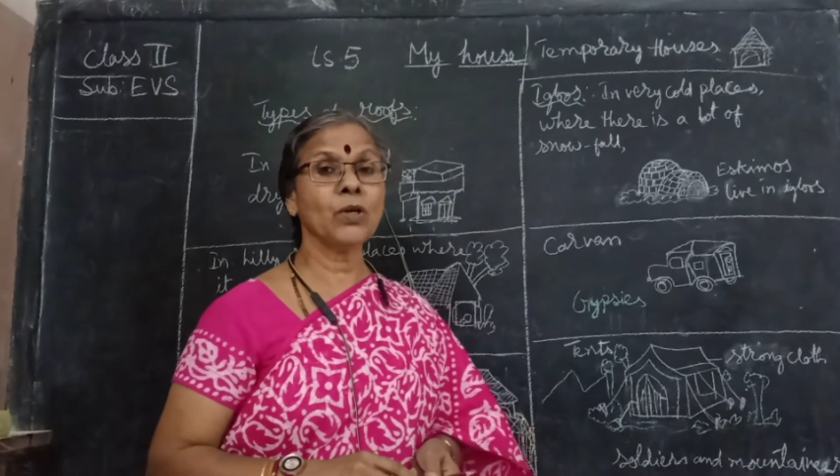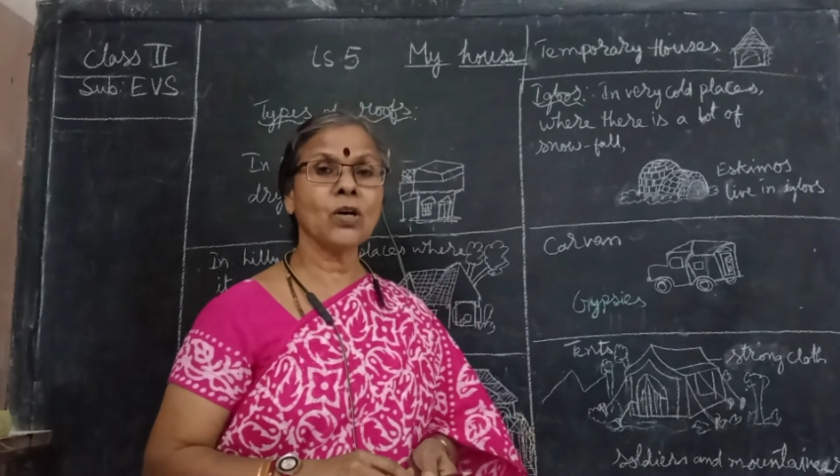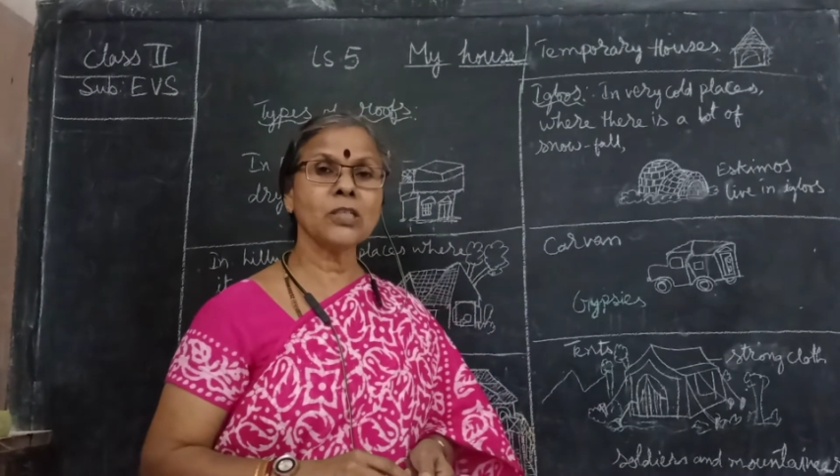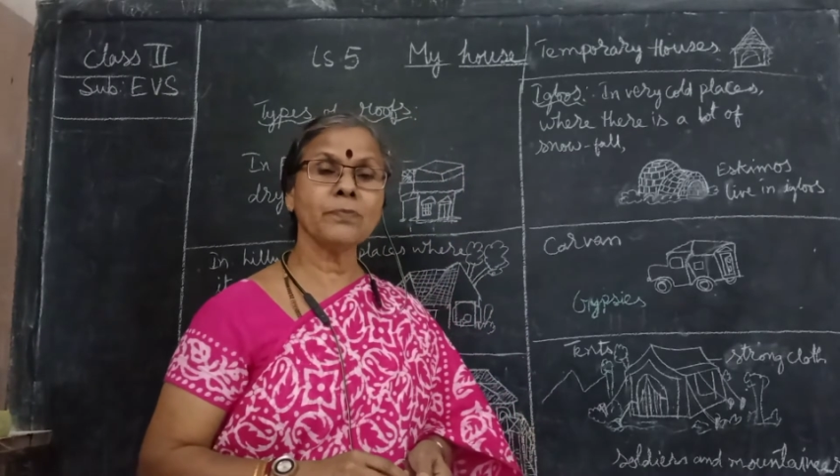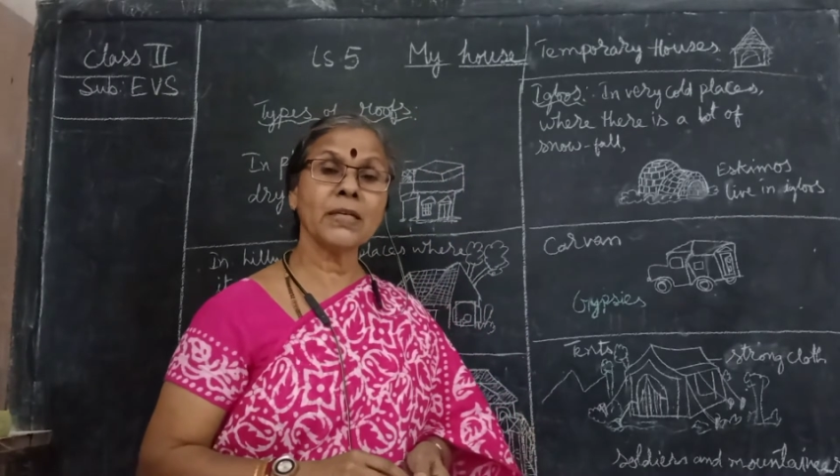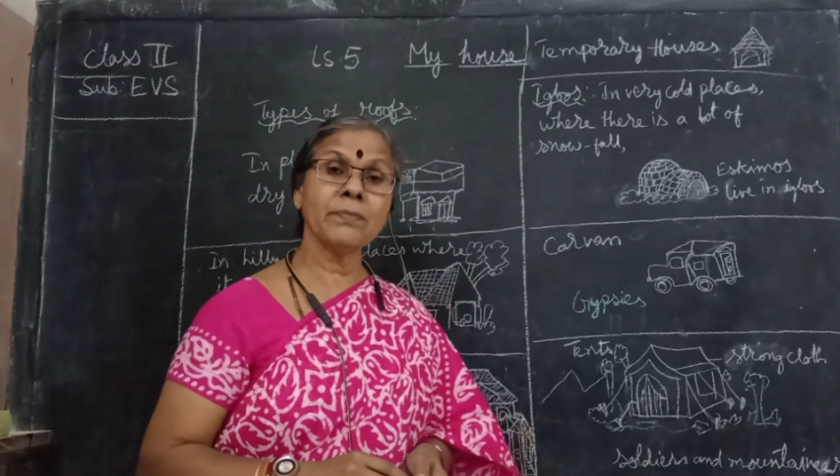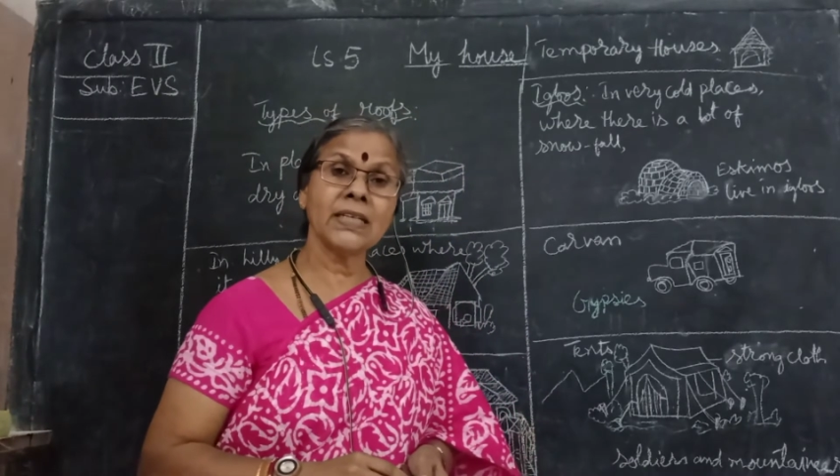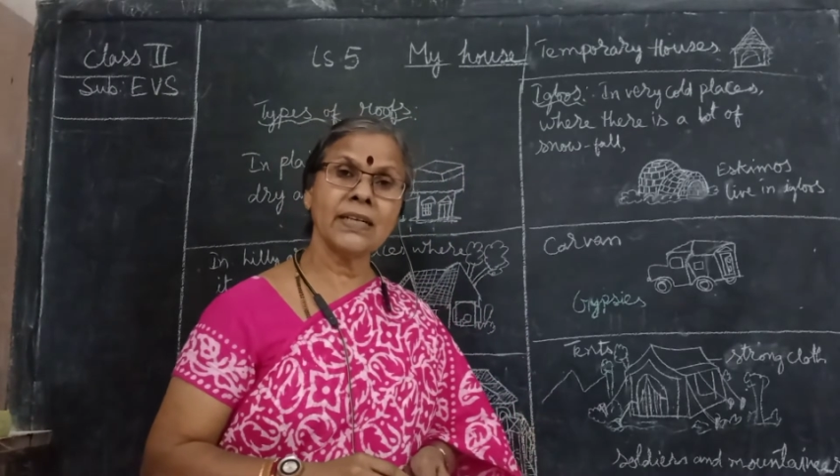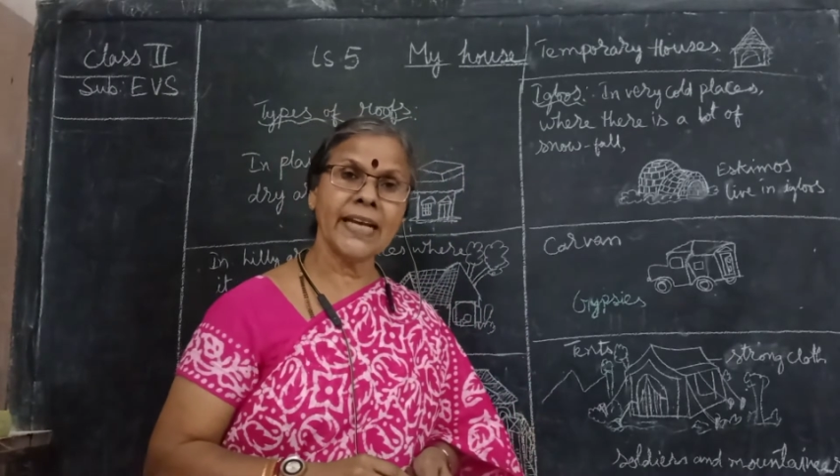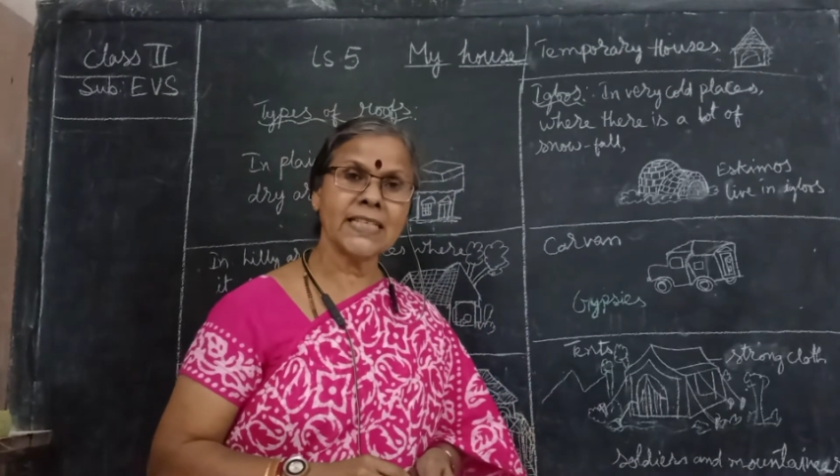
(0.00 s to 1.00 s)
because
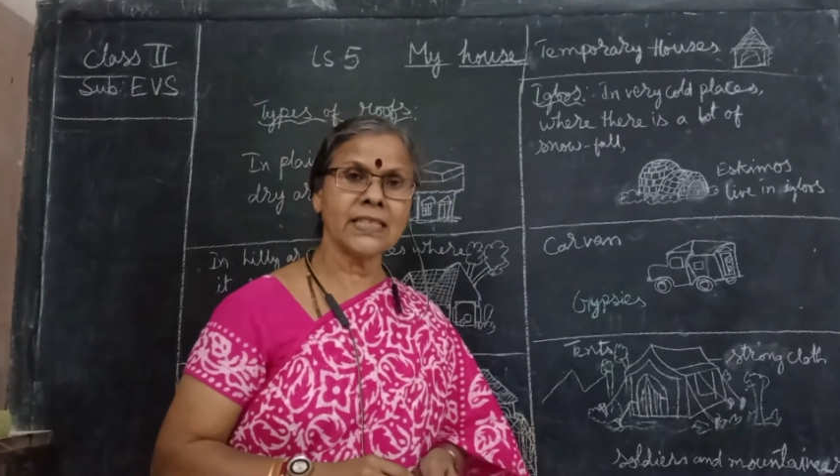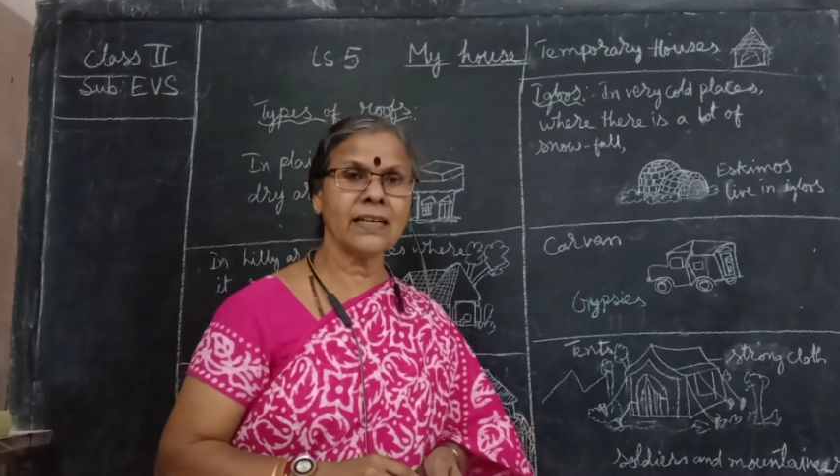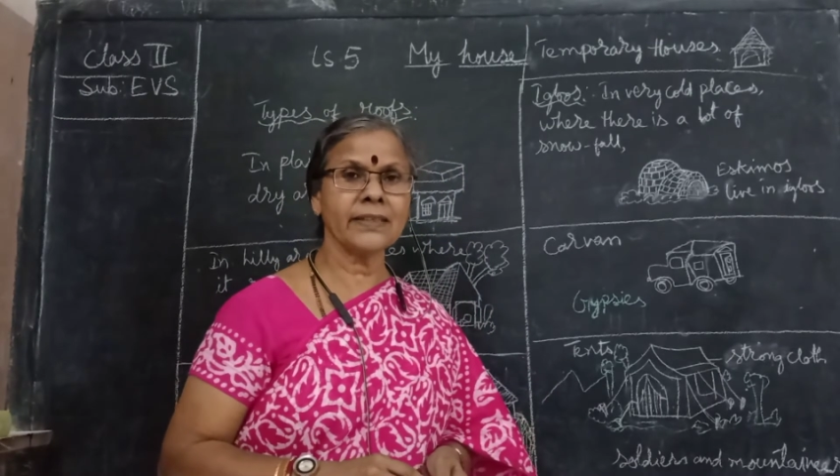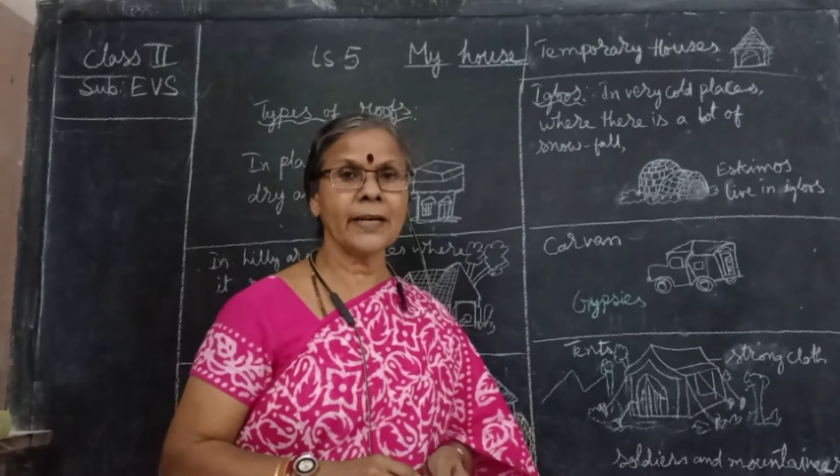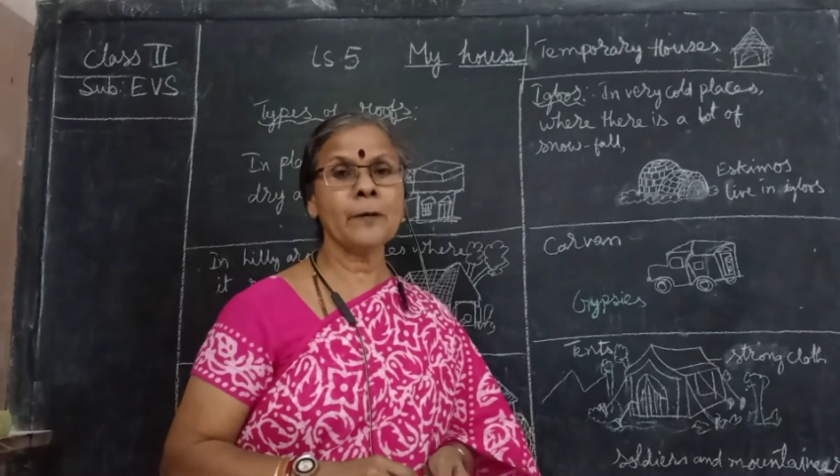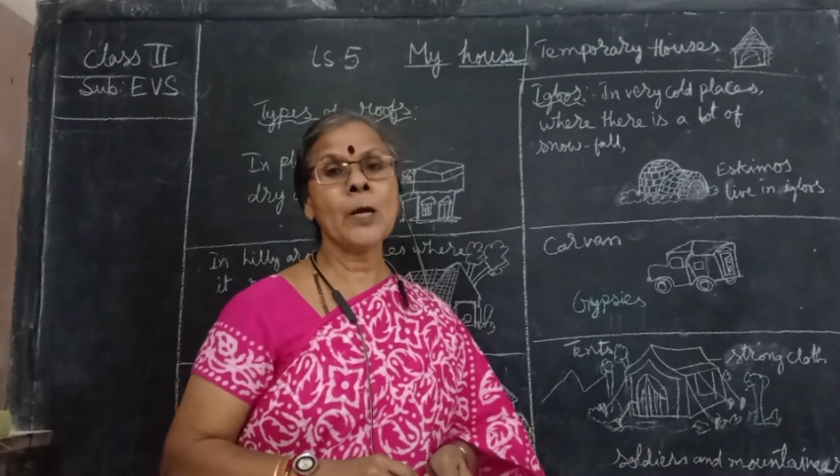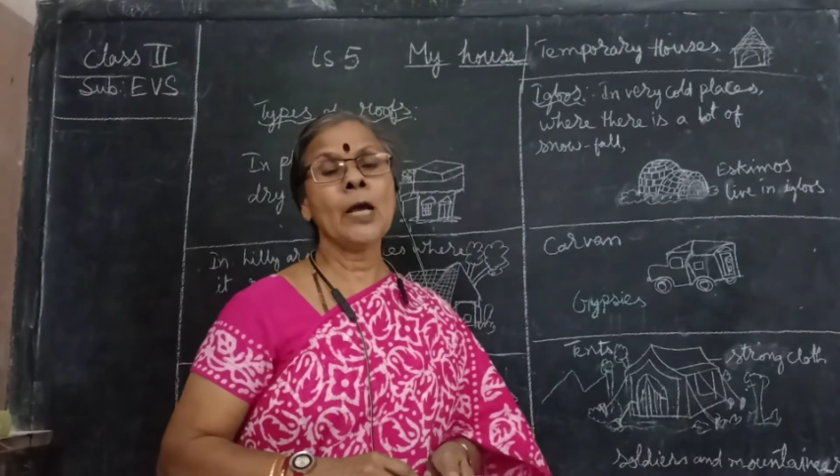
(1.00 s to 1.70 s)
big lakes are there.